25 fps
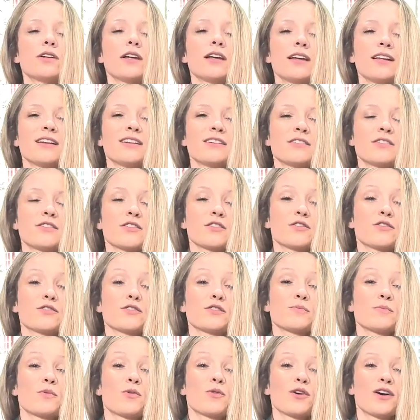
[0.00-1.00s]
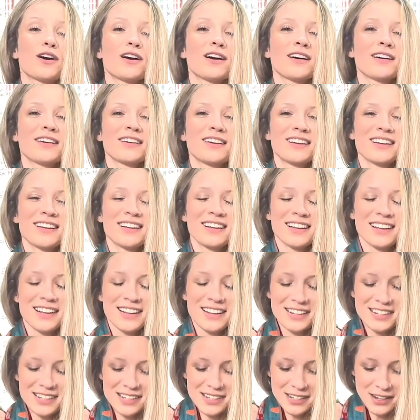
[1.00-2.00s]
in to those more
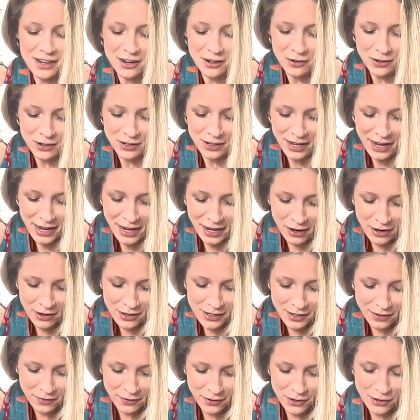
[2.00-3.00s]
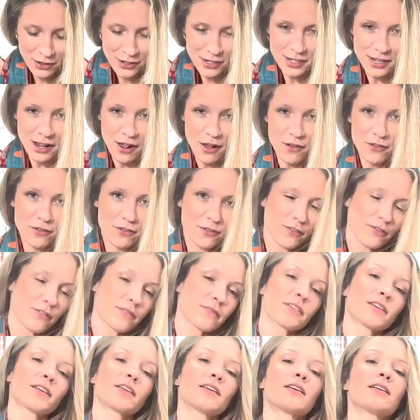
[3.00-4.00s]
subtle layers of yourself.
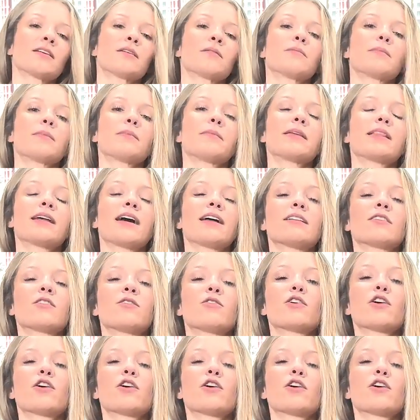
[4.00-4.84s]
Maybe that little